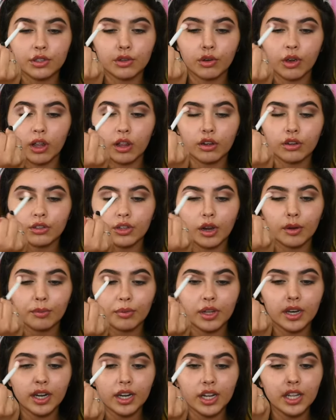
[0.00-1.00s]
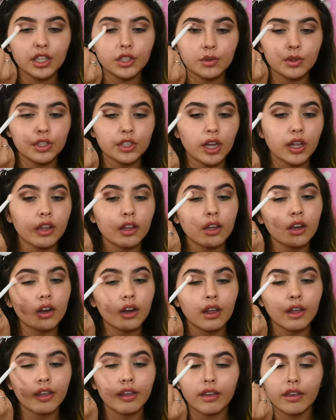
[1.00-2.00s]
two colors are blended into each other
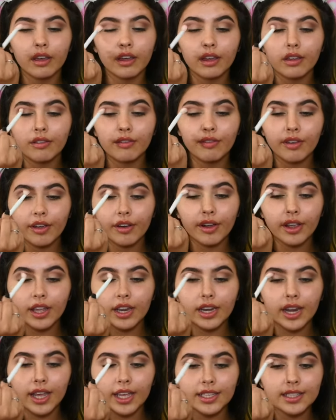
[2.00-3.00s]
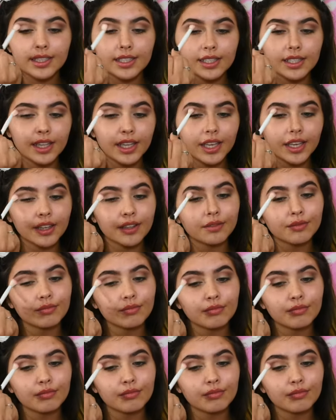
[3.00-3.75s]
very nicely.